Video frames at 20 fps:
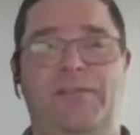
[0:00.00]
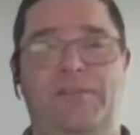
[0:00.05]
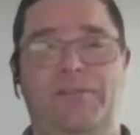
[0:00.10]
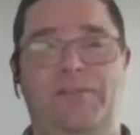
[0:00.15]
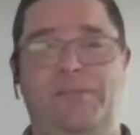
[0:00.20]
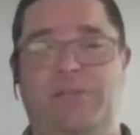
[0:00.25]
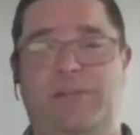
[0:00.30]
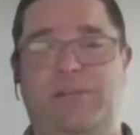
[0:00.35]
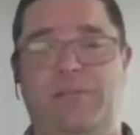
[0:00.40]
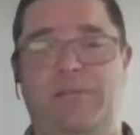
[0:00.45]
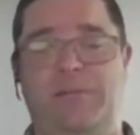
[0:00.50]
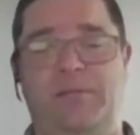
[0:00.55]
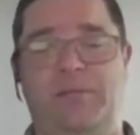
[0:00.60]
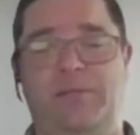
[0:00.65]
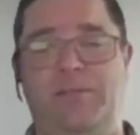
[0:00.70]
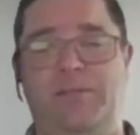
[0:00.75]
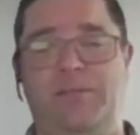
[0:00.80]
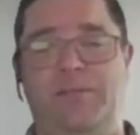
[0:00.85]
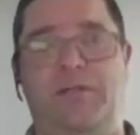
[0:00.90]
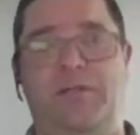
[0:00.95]
I'm sure everyone on this
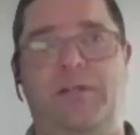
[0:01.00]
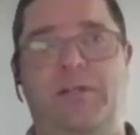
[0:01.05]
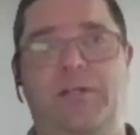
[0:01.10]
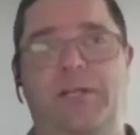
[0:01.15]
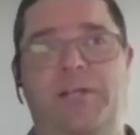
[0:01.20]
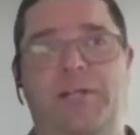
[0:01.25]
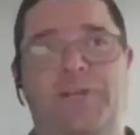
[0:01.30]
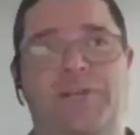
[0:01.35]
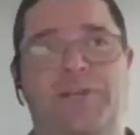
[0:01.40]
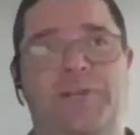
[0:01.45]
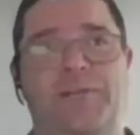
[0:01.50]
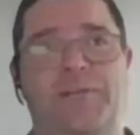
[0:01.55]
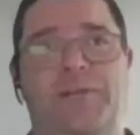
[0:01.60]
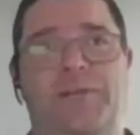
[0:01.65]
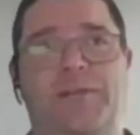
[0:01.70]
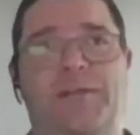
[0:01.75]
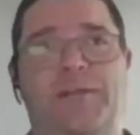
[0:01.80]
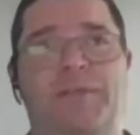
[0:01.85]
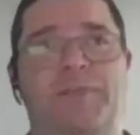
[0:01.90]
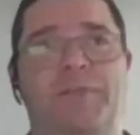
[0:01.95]
call has heard about
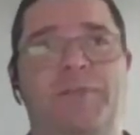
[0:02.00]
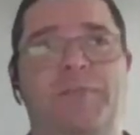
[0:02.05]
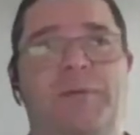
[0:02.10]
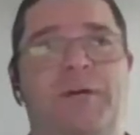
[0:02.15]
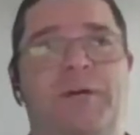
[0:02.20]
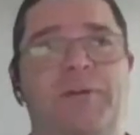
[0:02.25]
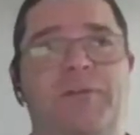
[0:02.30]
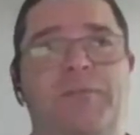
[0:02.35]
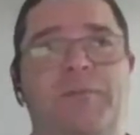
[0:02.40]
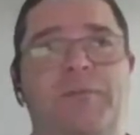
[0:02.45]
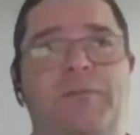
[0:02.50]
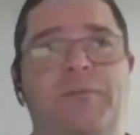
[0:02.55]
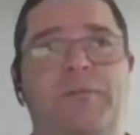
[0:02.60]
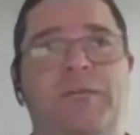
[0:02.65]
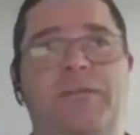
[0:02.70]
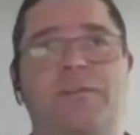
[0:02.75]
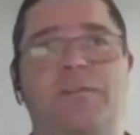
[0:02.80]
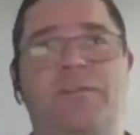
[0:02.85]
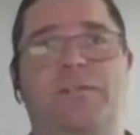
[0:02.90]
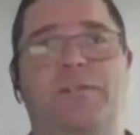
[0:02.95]
every possible
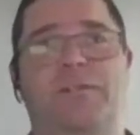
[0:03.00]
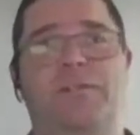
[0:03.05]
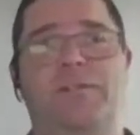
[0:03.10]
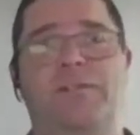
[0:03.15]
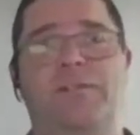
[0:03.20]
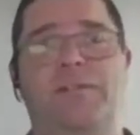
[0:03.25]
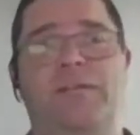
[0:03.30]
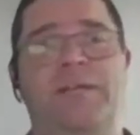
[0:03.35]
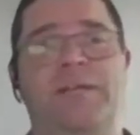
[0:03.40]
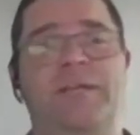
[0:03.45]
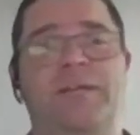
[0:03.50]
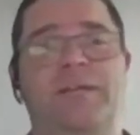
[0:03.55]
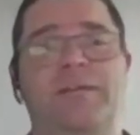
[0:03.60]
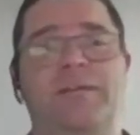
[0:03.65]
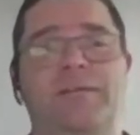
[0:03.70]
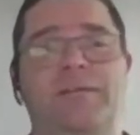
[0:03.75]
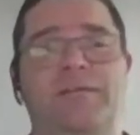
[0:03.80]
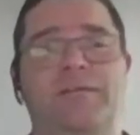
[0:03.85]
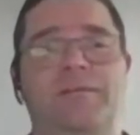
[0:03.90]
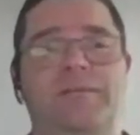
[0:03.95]
HR tech
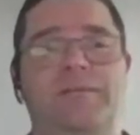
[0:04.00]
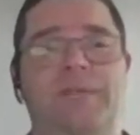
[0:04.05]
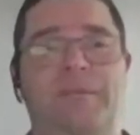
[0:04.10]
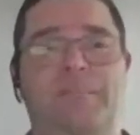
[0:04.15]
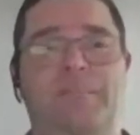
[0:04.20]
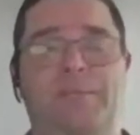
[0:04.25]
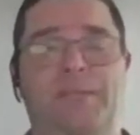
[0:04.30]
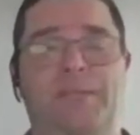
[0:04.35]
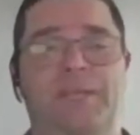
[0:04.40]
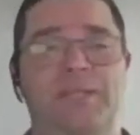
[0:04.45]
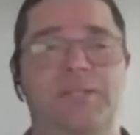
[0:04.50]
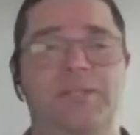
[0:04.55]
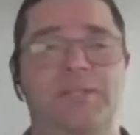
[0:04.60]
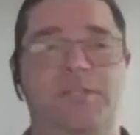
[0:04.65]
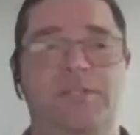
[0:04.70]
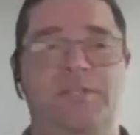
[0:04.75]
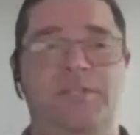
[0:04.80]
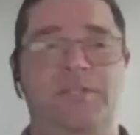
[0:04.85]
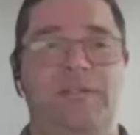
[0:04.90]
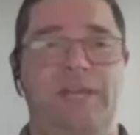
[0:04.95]

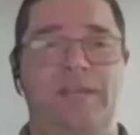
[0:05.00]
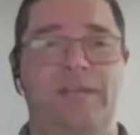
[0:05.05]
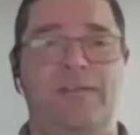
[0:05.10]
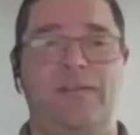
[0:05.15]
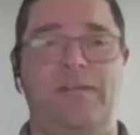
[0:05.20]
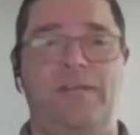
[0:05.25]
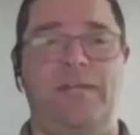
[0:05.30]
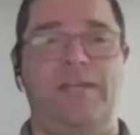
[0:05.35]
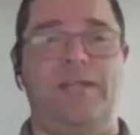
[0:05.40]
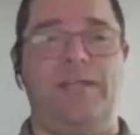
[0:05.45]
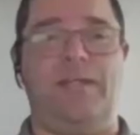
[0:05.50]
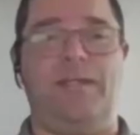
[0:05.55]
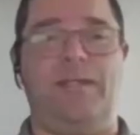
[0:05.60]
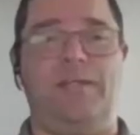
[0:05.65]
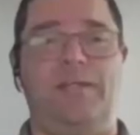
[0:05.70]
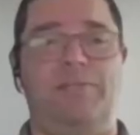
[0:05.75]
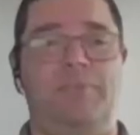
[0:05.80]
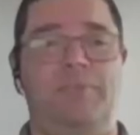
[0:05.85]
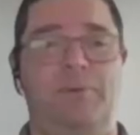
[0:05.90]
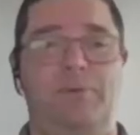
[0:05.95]
application has an AI
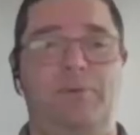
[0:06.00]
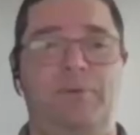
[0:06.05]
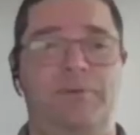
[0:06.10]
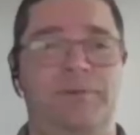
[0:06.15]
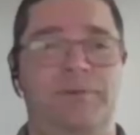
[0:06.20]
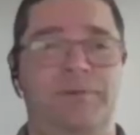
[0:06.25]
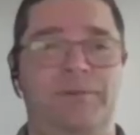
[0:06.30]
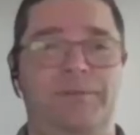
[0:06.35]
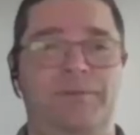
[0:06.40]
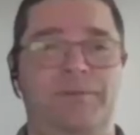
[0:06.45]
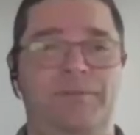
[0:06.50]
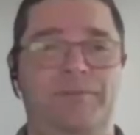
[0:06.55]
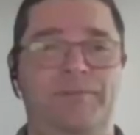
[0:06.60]
component to it.